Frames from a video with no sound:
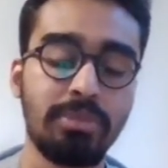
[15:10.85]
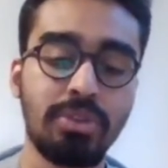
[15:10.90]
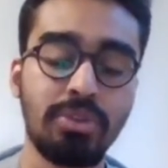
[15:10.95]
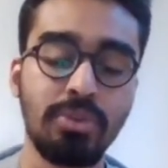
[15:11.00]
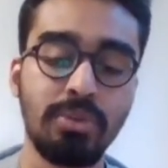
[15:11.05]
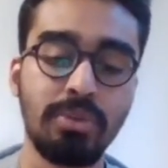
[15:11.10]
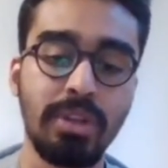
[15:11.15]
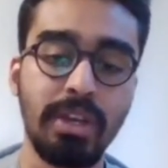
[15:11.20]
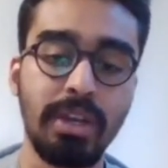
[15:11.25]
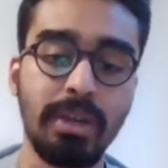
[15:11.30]
to
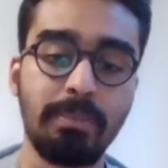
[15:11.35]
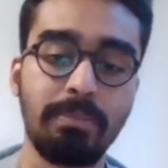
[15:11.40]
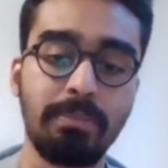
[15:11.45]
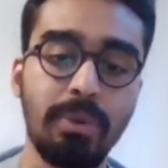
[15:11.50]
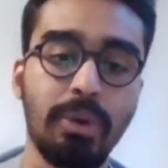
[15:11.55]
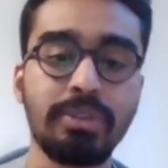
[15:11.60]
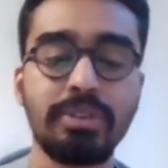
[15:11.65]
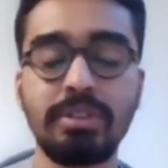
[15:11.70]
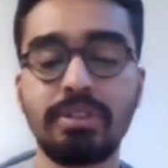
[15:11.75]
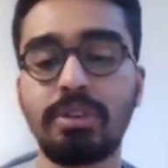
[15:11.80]
like
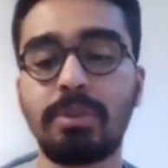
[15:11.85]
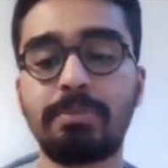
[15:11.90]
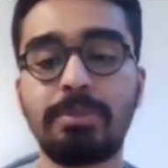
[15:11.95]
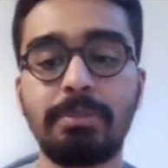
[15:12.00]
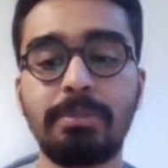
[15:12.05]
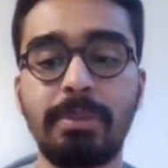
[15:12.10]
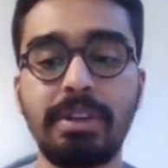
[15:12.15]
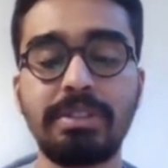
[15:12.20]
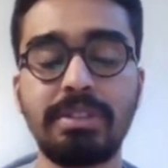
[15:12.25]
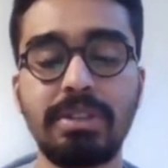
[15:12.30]
process
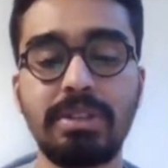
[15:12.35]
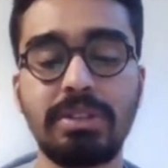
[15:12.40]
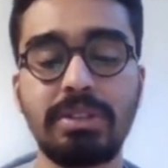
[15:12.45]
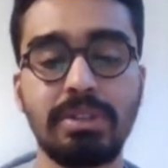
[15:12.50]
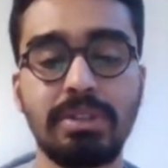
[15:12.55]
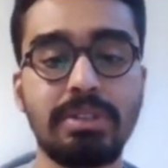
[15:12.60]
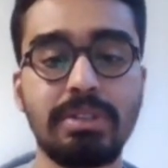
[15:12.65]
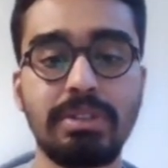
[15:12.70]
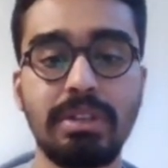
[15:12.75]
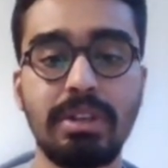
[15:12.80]

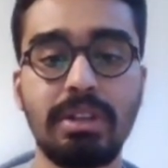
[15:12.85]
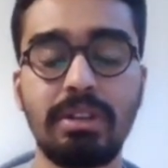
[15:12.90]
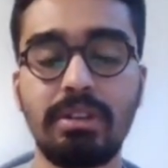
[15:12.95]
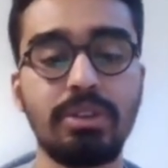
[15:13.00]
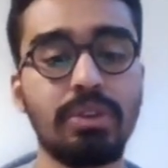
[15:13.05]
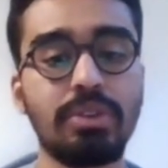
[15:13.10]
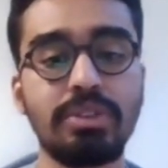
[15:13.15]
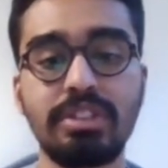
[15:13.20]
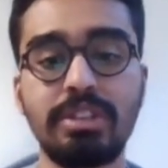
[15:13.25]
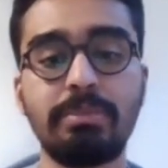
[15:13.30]
optimizations and
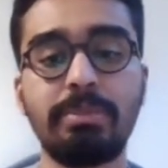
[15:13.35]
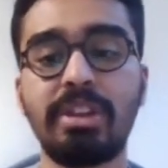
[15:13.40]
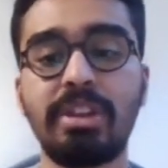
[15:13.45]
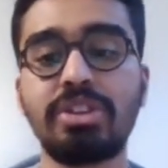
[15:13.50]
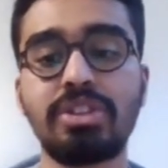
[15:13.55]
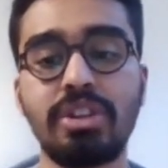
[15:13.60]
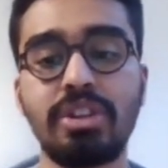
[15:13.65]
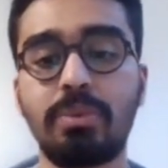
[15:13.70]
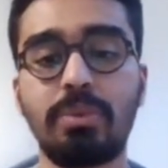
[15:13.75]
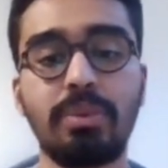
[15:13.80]
you know
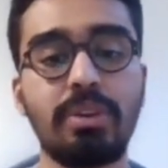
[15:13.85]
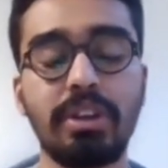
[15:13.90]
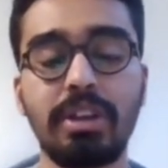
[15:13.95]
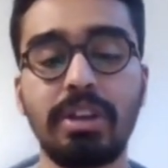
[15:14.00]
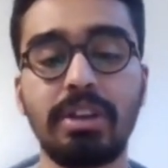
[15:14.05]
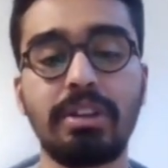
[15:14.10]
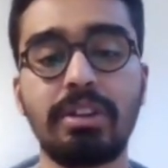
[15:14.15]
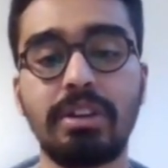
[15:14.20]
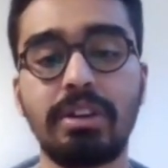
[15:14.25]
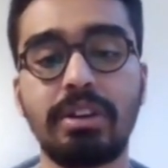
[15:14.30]
simulation work
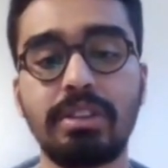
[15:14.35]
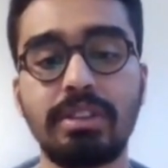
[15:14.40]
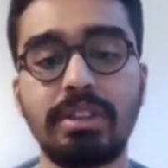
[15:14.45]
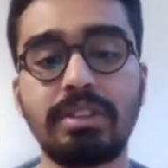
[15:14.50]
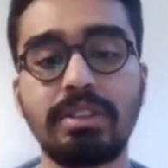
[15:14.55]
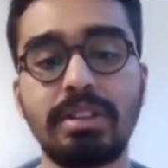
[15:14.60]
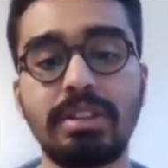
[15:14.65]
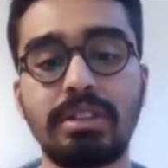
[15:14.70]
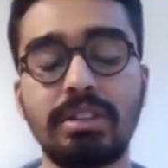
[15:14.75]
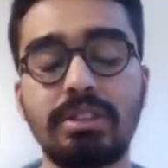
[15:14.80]
and
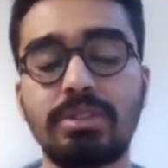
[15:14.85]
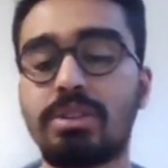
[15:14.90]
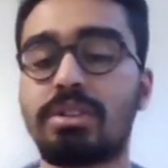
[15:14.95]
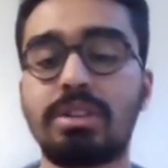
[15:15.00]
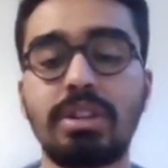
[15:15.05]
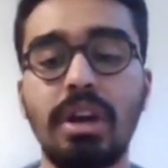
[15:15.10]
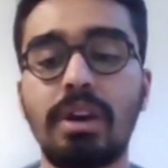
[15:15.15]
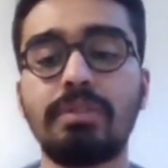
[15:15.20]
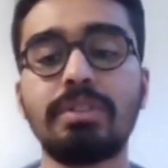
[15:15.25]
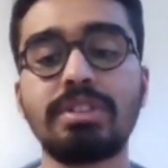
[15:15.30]
things like that so it
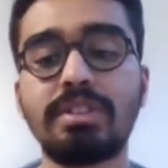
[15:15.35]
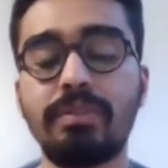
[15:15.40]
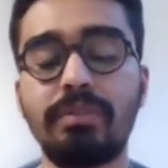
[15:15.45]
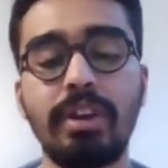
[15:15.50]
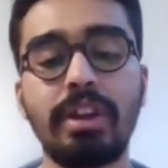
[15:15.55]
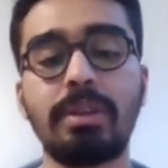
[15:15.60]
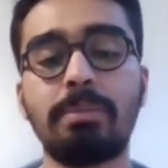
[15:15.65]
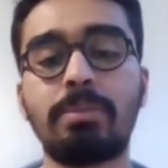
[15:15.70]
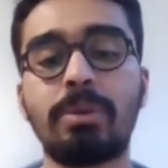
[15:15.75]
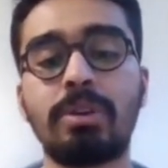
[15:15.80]
covers a
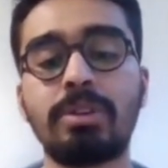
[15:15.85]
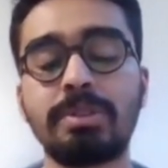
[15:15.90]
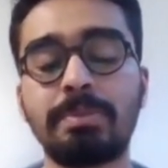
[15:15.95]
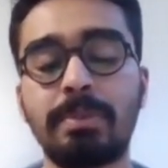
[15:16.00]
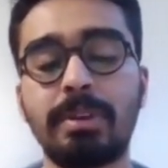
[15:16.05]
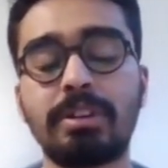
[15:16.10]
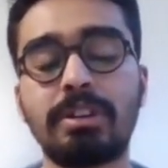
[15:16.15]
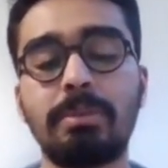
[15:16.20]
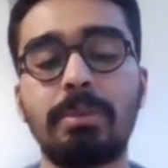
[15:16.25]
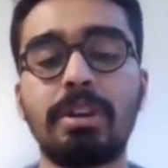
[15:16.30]
very broad
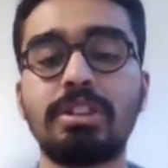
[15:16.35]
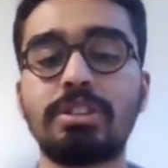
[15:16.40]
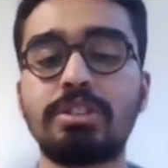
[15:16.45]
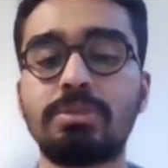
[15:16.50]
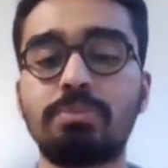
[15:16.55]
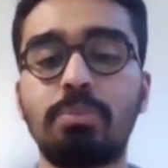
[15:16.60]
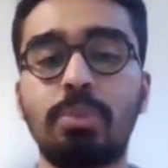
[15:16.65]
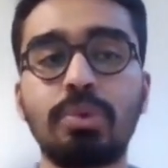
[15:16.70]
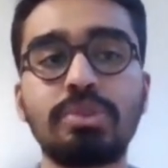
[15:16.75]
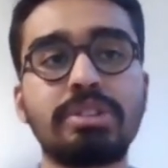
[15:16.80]
spectrum and it's
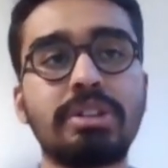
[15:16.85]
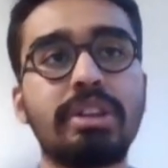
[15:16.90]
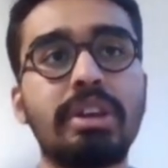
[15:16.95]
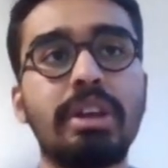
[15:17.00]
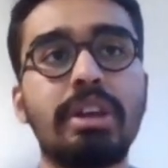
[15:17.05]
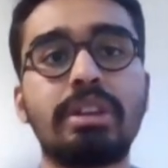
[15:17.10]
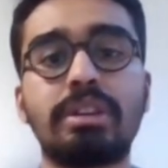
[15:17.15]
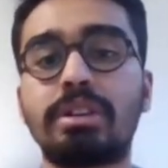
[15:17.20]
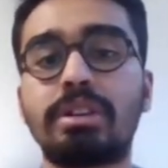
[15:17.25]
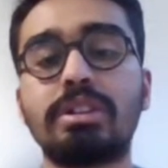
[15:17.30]
mostly
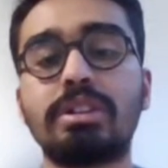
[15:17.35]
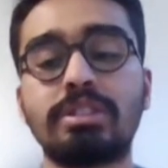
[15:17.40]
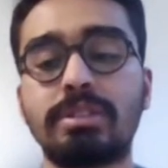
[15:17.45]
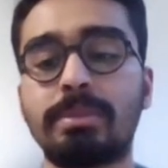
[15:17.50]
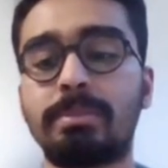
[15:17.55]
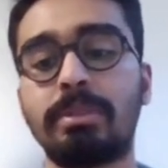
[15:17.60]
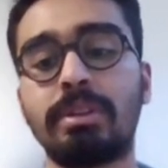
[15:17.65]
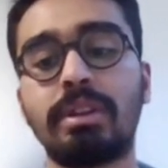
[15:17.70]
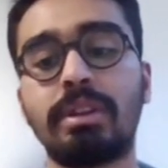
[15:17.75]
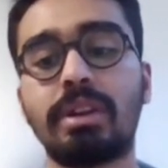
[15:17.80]

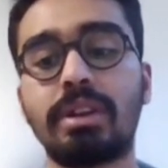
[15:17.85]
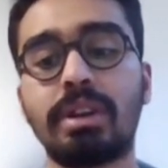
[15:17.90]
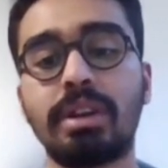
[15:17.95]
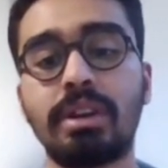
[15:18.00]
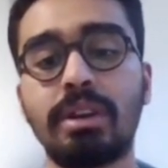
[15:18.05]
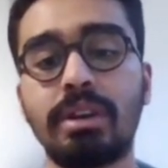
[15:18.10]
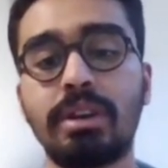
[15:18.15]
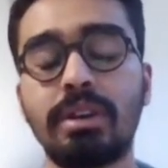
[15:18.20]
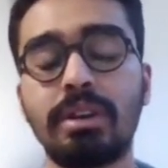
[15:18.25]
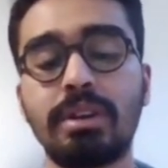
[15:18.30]
interdisciplinary
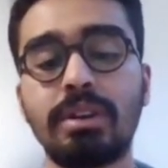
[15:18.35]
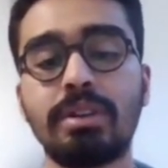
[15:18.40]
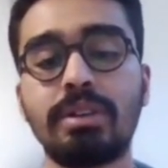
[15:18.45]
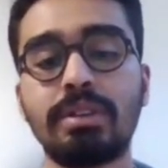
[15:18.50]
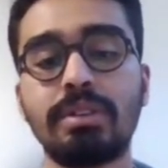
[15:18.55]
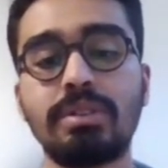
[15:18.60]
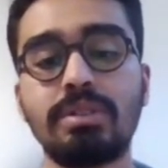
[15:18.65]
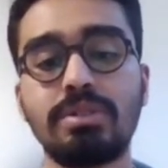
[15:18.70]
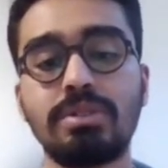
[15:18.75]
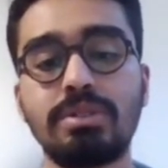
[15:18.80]

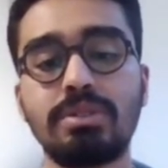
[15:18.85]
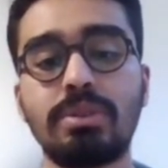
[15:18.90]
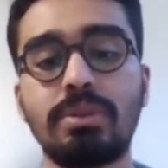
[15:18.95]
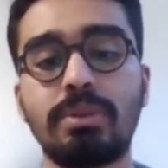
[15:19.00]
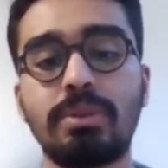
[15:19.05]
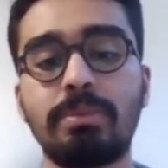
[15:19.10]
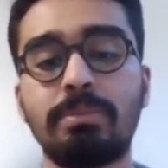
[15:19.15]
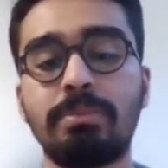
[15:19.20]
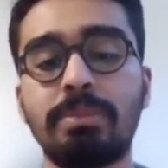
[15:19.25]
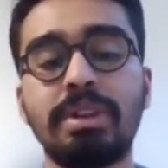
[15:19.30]

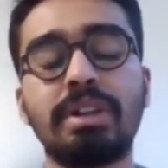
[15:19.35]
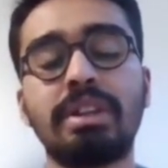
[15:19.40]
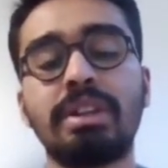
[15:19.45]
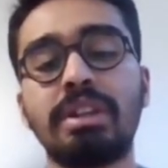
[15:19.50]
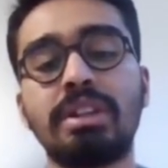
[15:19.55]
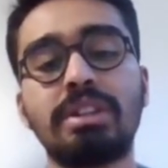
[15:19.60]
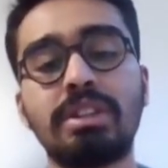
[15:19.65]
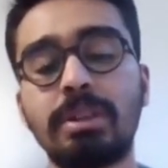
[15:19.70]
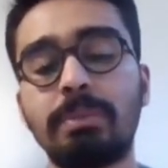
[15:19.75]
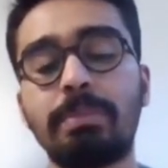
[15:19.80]
so, and
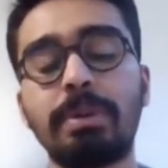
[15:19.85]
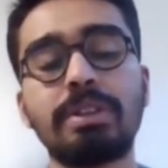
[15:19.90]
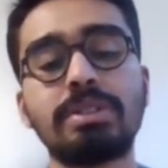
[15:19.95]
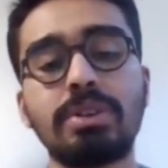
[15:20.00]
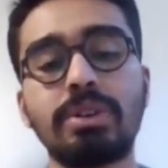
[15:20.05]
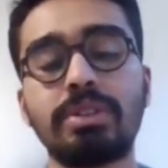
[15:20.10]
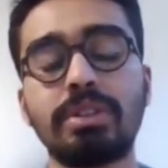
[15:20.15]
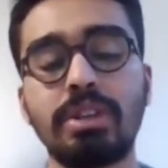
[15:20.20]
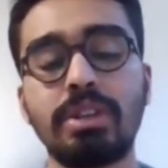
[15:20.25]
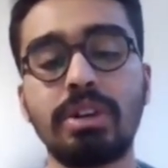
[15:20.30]
it depends
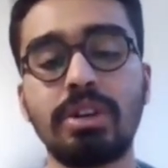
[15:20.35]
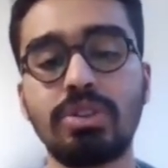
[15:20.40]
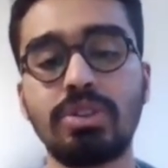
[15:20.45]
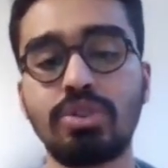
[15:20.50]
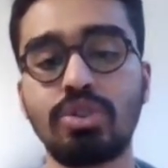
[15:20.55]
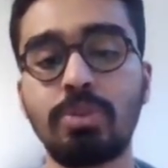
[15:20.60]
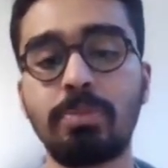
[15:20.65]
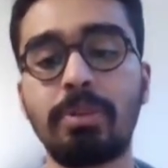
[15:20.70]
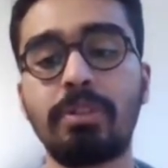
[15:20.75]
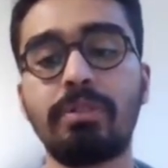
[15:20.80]
on the
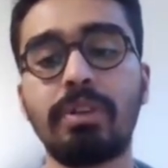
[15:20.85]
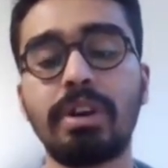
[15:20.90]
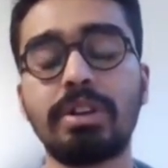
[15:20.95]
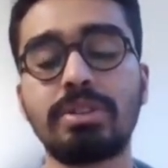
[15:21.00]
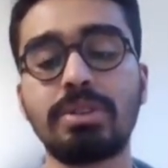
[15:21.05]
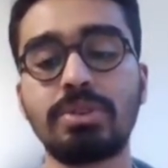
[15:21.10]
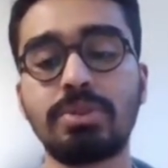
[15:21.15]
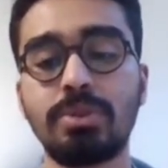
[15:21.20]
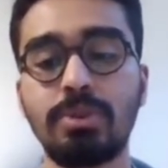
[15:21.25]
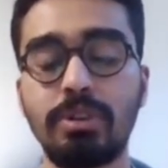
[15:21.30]

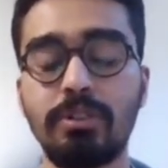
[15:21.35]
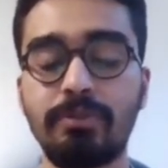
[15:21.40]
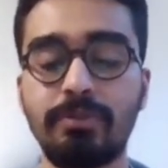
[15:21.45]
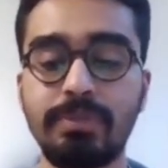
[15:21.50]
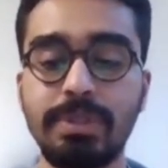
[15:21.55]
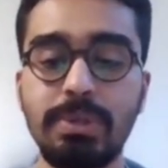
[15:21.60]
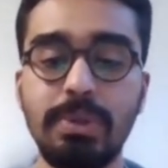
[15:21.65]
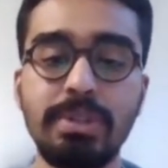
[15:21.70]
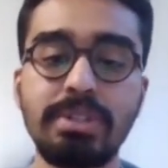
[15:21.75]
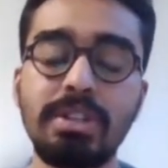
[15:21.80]
supervisor. So, if
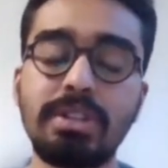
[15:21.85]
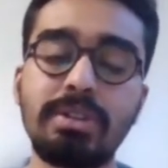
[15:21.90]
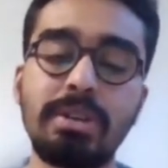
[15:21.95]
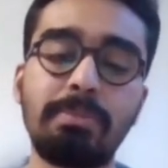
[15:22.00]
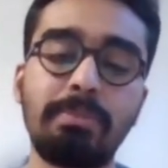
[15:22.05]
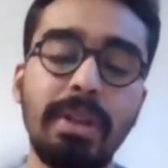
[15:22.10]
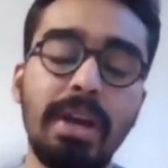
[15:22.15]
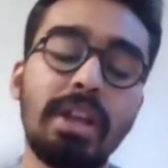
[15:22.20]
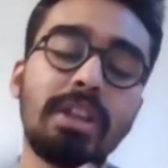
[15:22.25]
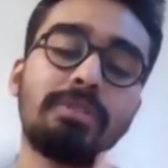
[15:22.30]
students are
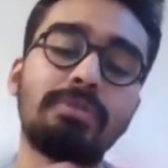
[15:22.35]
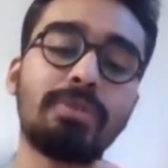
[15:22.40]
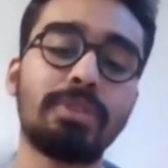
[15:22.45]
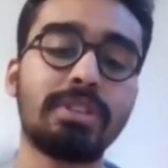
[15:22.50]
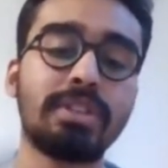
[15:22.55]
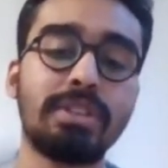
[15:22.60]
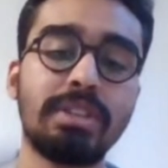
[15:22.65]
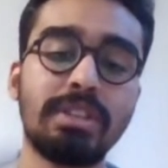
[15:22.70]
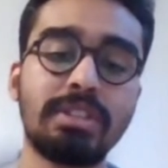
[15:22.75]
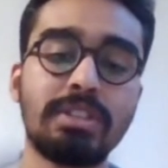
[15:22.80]
planning for the
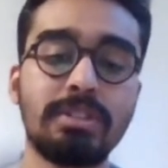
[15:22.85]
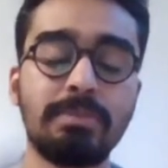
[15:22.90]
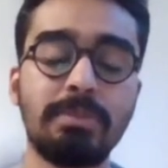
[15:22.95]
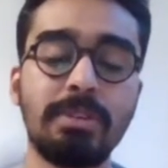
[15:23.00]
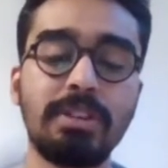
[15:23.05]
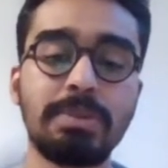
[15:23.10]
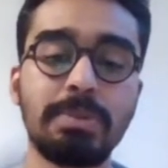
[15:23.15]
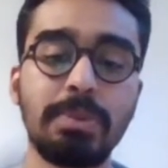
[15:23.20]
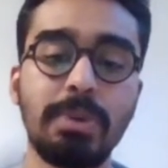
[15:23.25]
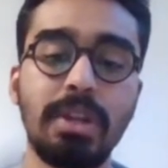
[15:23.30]

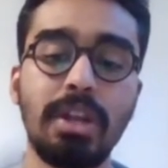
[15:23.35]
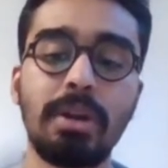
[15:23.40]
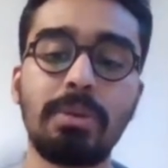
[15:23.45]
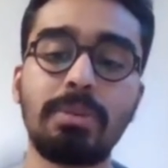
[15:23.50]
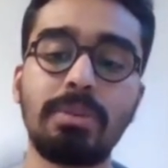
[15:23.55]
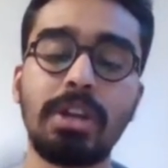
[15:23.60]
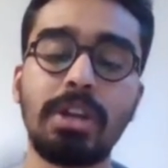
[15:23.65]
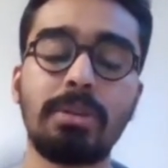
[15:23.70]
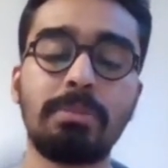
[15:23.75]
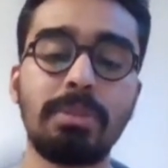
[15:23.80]
thesis-based one, I would
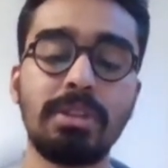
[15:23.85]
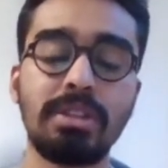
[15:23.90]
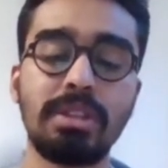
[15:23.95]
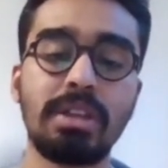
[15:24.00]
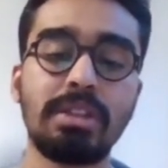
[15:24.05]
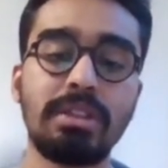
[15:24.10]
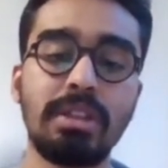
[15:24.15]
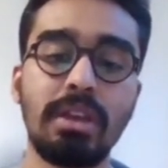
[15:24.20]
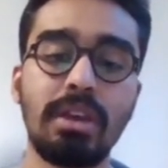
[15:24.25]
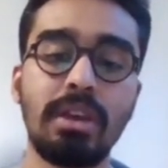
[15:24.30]
recommend
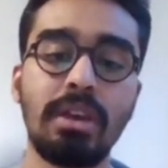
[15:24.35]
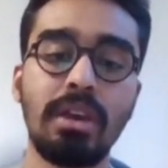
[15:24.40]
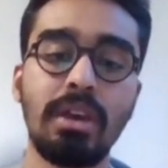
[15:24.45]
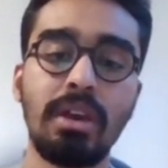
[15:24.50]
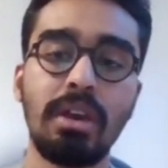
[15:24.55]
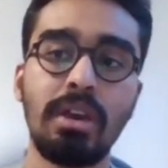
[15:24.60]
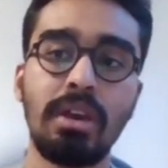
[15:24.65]
that they,